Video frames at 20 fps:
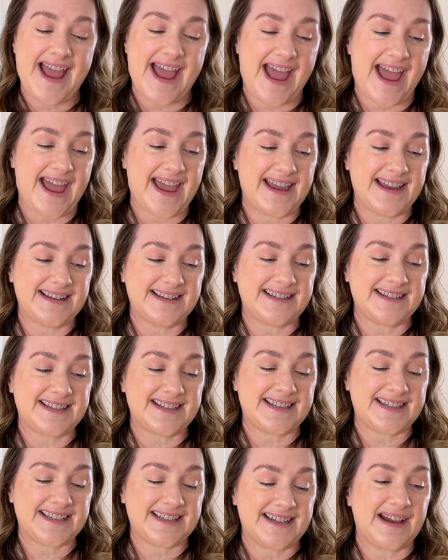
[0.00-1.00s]

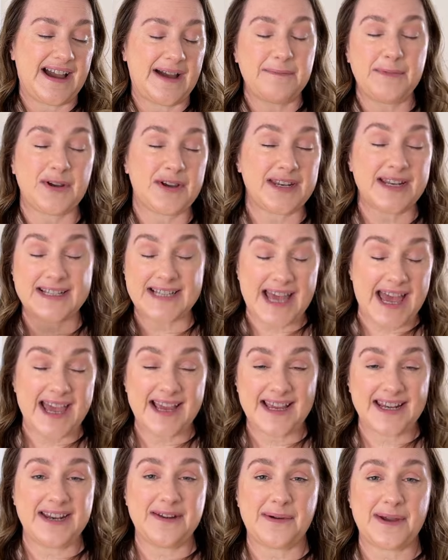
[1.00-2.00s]
And I'm not going to
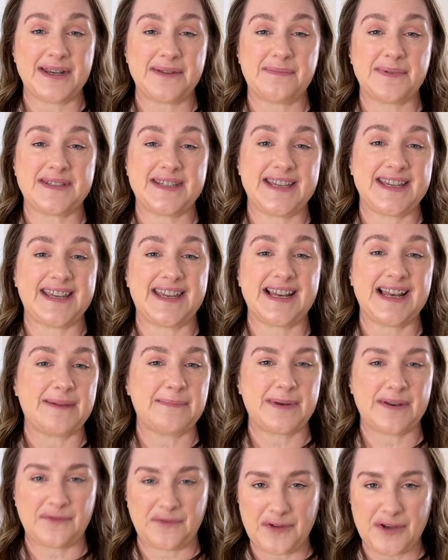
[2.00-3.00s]
tag anyone in particular,
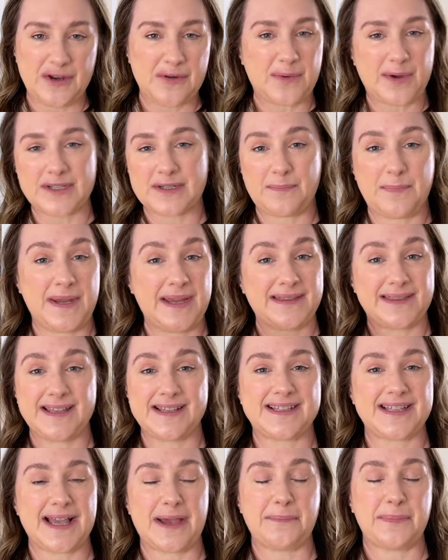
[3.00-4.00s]
but if you want to pick
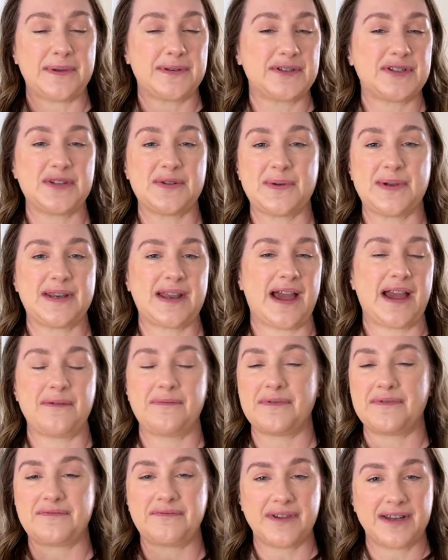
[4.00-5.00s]
this up and do it, I
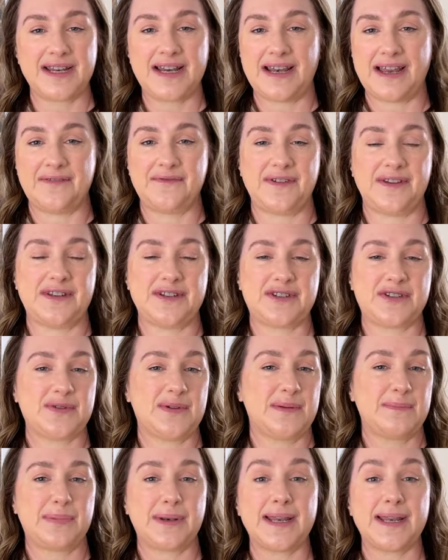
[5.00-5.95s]
would really love you to do it.